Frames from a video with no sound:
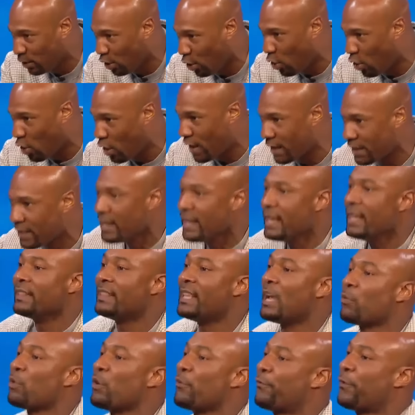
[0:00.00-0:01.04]
Lord
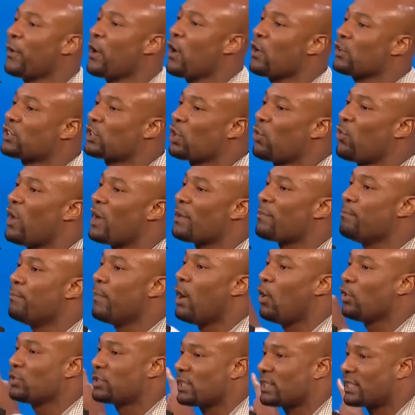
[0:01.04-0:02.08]
that refers to what
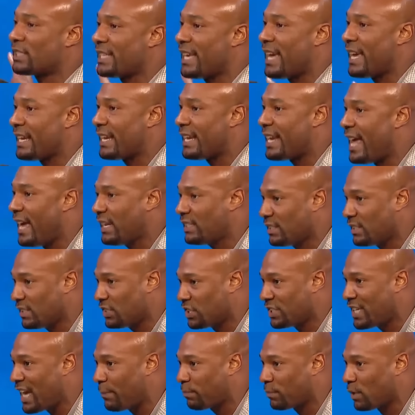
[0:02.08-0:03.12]
Moses said in
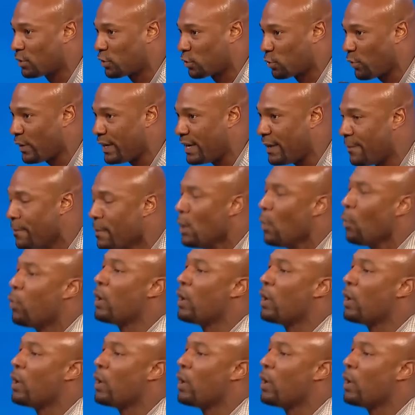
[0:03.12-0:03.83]
Exodus chapter three.